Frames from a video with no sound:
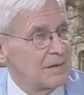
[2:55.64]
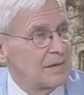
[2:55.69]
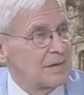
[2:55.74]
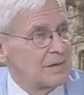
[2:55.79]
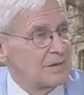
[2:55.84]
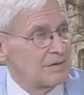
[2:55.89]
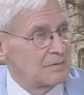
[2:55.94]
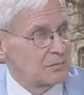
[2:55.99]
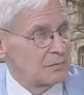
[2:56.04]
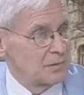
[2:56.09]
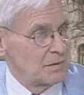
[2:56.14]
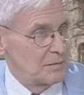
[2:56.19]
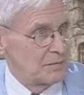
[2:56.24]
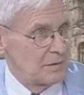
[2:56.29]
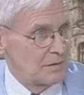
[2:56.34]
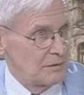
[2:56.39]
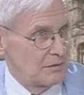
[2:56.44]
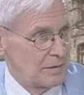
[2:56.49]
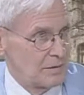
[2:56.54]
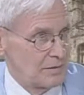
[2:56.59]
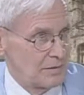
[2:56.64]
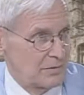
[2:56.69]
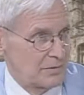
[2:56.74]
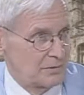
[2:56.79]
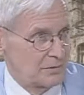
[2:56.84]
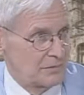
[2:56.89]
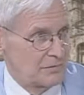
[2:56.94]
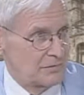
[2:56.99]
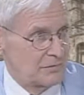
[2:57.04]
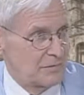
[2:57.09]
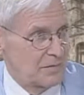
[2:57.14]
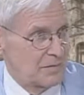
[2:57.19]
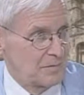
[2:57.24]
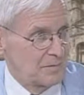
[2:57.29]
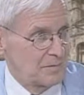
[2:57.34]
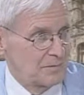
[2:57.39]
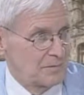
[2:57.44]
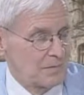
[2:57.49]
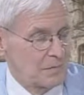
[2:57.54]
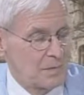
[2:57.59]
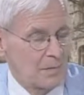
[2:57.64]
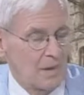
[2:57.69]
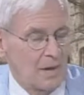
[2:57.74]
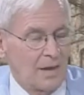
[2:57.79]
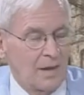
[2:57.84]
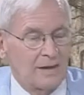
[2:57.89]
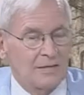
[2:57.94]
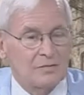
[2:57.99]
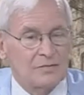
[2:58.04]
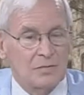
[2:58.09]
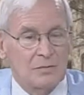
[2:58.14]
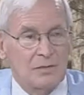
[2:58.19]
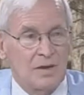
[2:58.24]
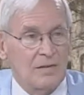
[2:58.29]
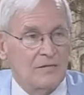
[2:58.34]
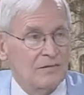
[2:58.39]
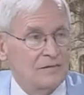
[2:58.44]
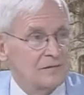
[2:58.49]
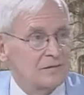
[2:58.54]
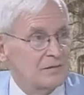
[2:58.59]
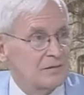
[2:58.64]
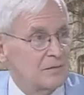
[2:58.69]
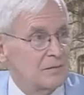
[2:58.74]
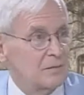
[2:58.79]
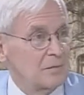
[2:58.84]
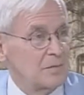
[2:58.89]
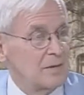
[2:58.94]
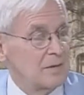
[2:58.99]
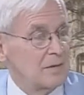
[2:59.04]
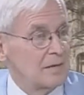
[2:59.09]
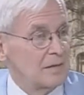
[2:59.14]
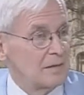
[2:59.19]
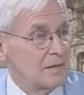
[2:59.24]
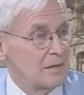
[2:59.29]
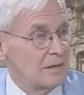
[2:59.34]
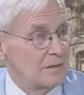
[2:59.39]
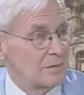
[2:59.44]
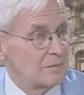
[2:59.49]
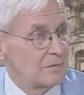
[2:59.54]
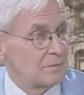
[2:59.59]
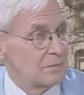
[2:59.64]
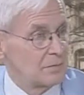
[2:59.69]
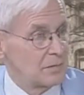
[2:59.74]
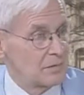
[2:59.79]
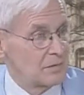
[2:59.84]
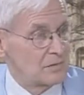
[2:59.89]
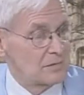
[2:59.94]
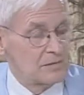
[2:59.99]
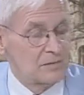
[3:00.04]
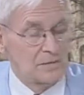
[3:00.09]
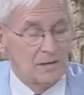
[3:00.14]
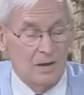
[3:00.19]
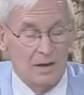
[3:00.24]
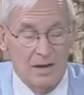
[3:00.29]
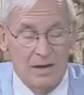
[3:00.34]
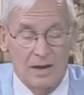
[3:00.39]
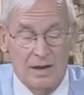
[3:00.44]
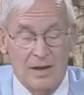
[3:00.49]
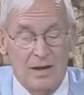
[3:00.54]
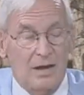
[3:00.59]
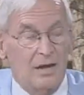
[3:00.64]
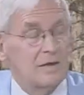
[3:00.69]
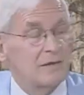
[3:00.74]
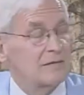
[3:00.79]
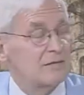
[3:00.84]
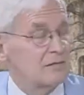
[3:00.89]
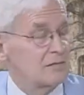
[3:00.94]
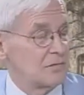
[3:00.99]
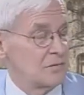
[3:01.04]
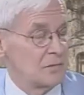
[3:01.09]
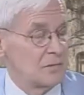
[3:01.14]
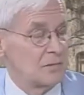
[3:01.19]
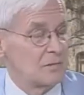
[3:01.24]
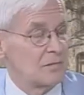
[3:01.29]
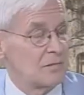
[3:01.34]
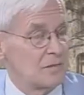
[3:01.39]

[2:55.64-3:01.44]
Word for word: is where my grandmother was from. Oh. So obviously, being a young person, I assumed